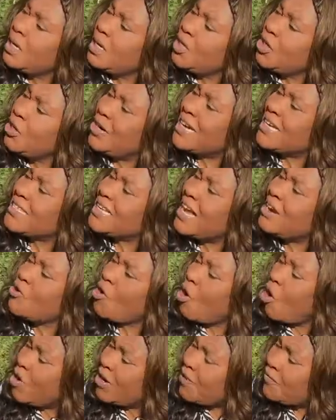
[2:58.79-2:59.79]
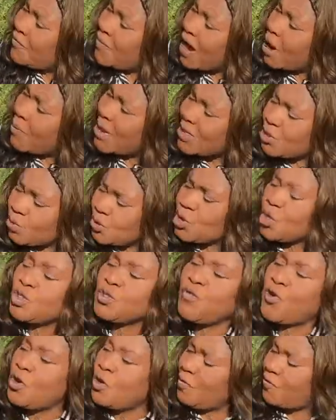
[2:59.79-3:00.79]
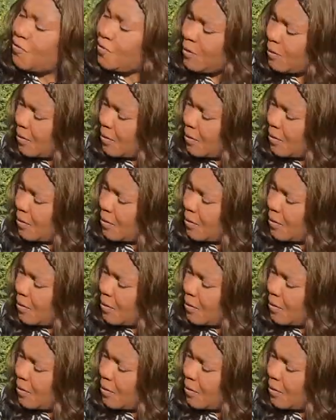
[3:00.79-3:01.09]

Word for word: You understand? All the flowers will just fall off.